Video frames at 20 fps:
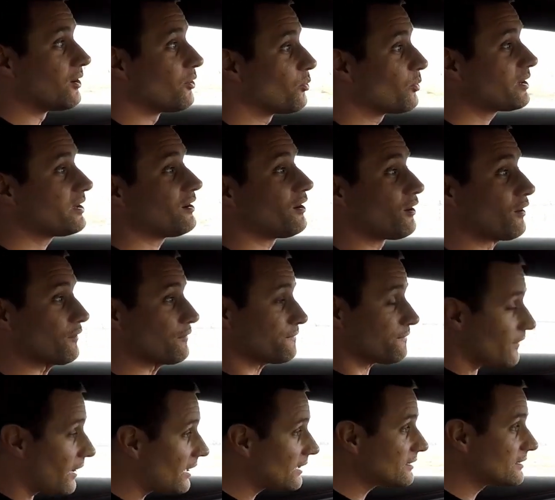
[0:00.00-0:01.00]
we are
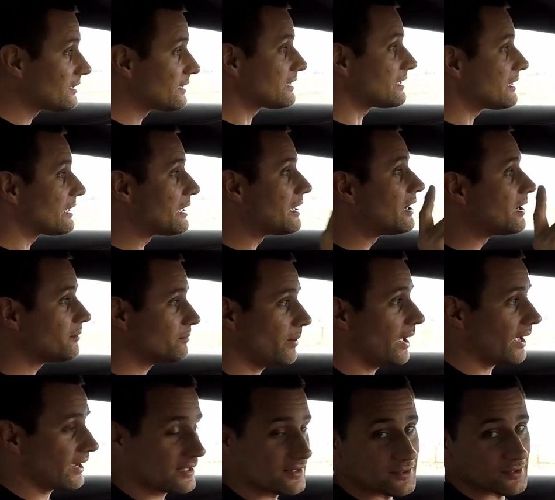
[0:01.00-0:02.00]
finally
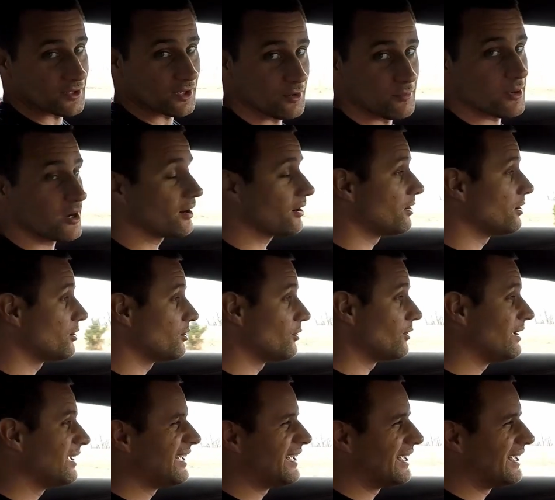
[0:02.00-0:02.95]
back in the Camaro,